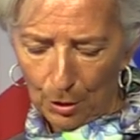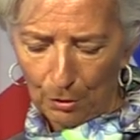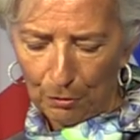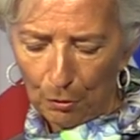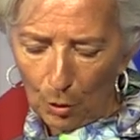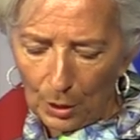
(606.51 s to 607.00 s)
The
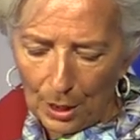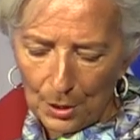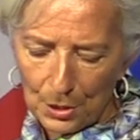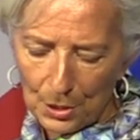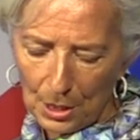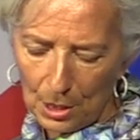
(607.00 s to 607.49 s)

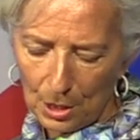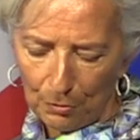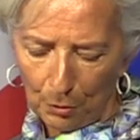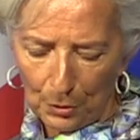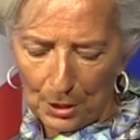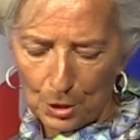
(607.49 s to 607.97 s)
forecast is
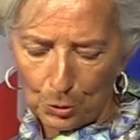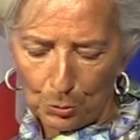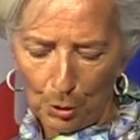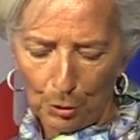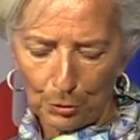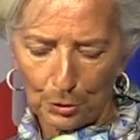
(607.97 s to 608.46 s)
for this
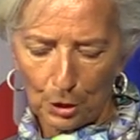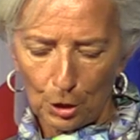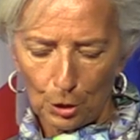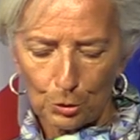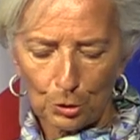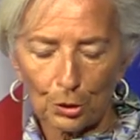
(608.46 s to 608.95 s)
growth
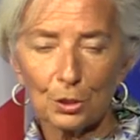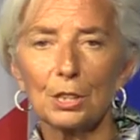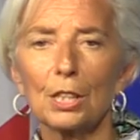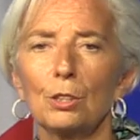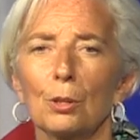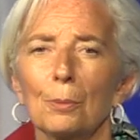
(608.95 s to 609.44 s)
to
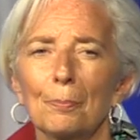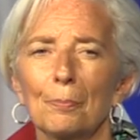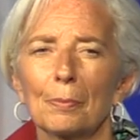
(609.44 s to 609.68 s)
continue.